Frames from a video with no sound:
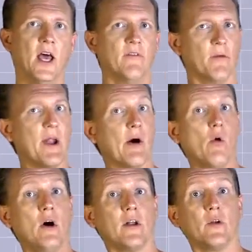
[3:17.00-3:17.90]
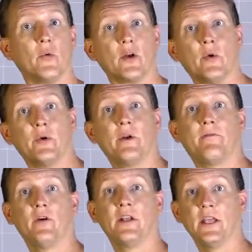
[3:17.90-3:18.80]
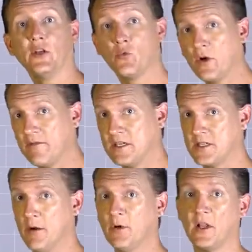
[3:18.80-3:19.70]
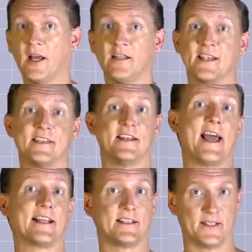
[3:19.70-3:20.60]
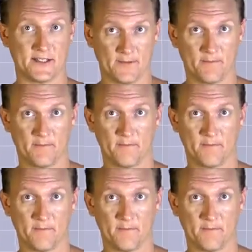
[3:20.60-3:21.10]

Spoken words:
From now on, we're going to refer to each one of these number lines as an axis.